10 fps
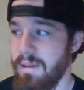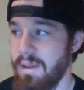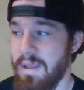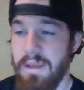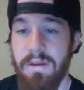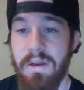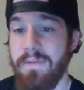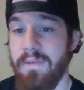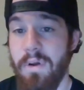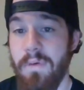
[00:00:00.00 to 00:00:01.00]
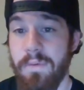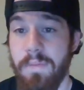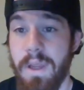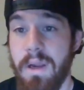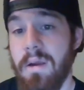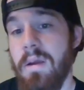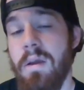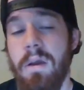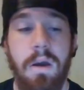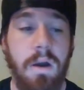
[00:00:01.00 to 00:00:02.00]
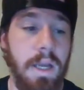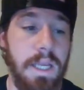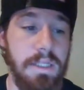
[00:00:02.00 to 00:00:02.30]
and then you never know from there. I